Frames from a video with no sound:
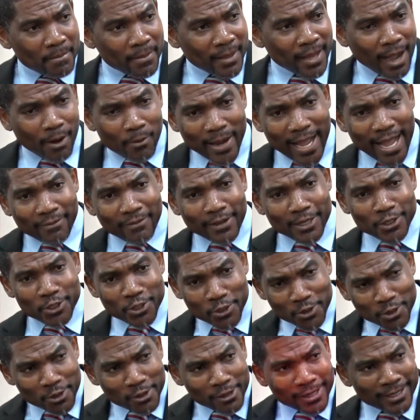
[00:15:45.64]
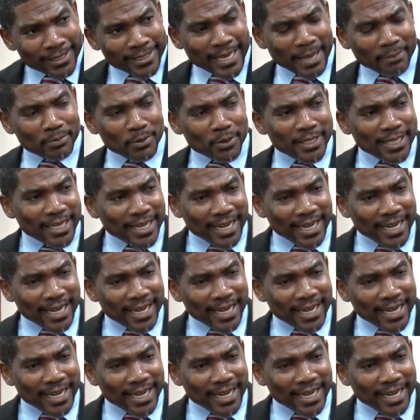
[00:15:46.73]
And we have a new deputy